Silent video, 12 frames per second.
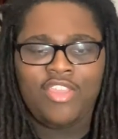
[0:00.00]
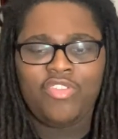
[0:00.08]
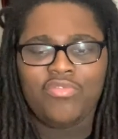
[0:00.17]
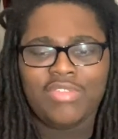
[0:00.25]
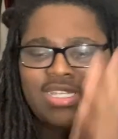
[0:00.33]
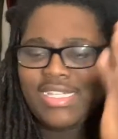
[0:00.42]

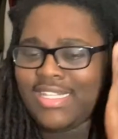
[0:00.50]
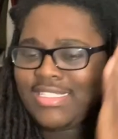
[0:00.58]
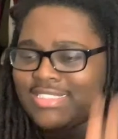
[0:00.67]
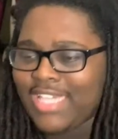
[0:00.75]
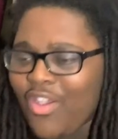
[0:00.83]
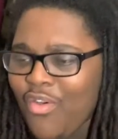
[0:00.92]
you could
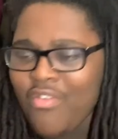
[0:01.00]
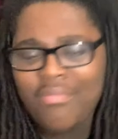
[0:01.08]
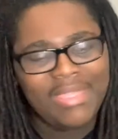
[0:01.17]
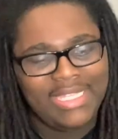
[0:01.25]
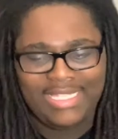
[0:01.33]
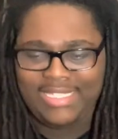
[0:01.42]
have told
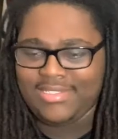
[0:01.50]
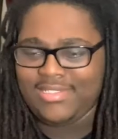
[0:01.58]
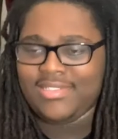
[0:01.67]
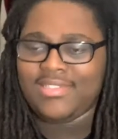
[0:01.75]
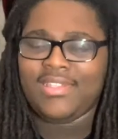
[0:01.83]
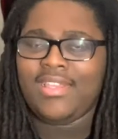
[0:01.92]
me
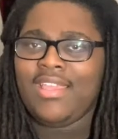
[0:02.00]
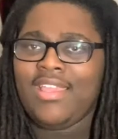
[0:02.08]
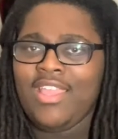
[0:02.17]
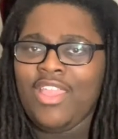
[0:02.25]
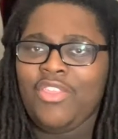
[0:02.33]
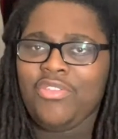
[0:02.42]
this,
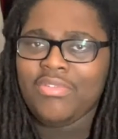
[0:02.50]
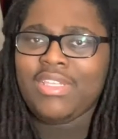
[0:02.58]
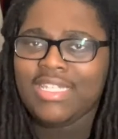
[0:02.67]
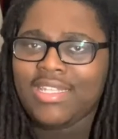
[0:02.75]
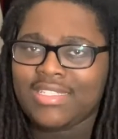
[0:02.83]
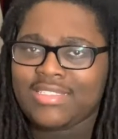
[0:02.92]

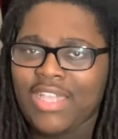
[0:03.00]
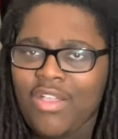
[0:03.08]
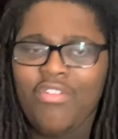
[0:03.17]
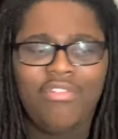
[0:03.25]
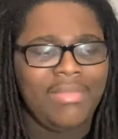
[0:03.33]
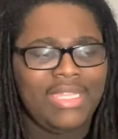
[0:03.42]

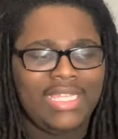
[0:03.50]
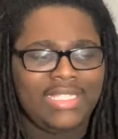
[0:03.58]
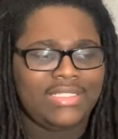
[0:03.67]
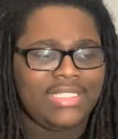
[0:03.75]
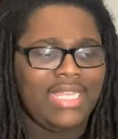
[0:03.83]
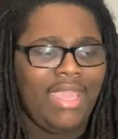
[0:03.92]

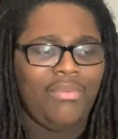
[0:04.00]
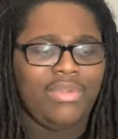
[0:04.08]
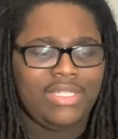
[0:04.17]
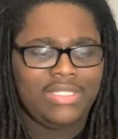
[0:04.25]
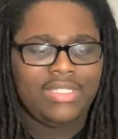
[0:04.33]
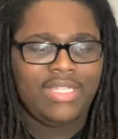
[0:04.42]
and I
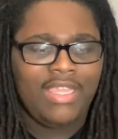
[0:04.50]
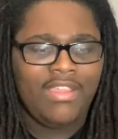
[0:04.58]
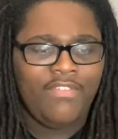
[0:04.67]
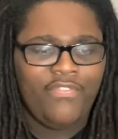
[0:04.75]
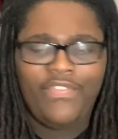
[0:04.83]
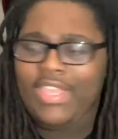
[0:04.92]
would have
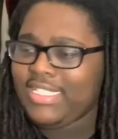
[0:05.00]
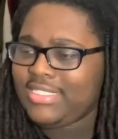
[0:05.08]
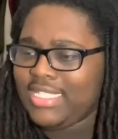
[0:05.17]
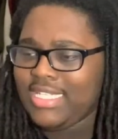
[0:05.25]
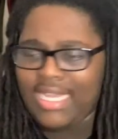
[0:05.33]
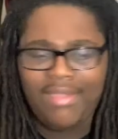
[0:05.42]

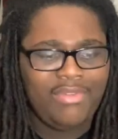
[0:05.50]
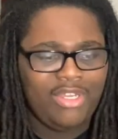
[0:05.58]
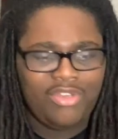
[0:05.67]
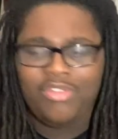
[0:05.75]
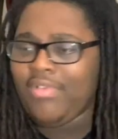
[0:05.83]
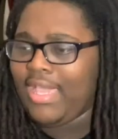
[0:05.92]
fixed it, and I would
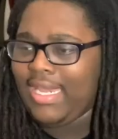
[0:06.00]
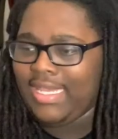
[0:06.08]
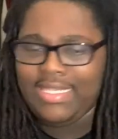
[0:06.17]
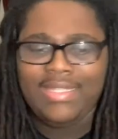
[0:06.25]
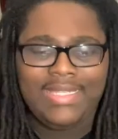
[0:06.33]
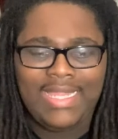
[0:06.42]
have knew how
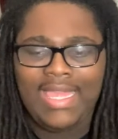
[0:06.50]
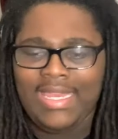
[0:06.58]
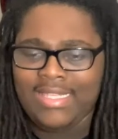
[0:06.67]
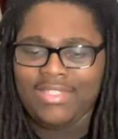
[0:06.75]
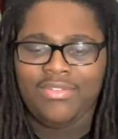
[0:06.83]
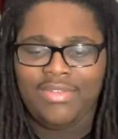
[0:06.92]
to do that,
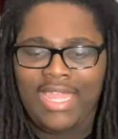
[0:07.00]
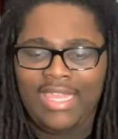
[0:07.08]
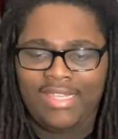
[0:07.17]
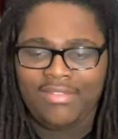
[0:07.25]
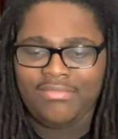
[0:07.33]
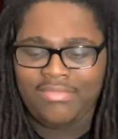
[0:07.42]
and,
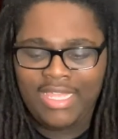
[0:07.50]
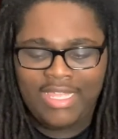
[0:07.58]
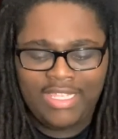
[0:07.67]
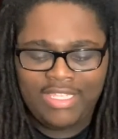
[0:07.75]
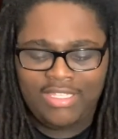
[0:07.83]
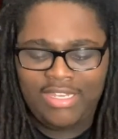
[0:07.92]

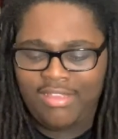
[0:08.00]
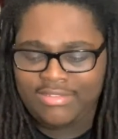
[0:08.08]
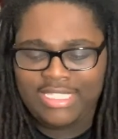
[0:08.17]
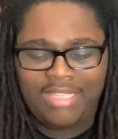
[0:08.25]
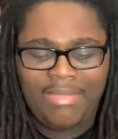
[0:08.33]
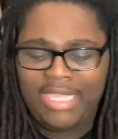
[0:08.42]
you know what I'm
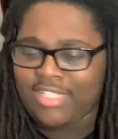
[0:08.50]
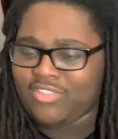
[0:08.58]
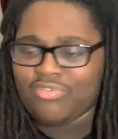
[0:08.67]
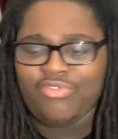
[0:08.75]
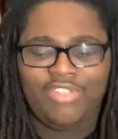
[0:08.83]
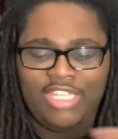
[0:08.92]
saying, make it
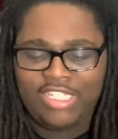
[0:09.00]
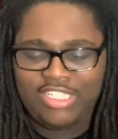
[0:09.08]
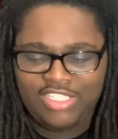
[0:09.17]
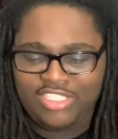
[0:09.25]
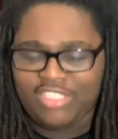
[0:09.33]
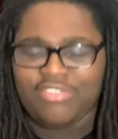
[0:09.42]
scream,
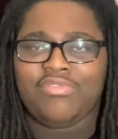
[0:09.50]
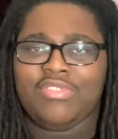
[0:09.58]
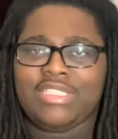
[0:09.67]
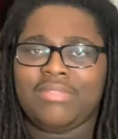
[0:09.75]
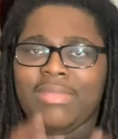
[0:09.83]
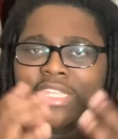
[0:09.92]
gush and
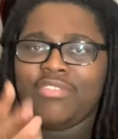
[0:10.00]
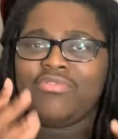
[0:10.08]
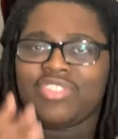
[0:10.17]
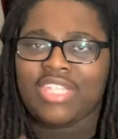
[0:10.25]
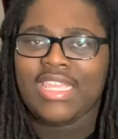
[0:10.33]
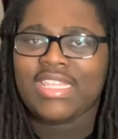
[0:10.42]
crease, and make you
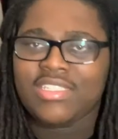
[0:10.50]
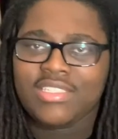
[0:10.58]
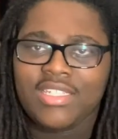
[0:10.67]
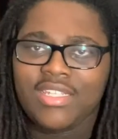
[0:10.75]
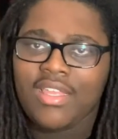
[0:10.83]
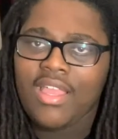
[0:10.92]
shake and
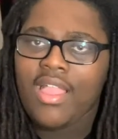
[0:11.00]
shit.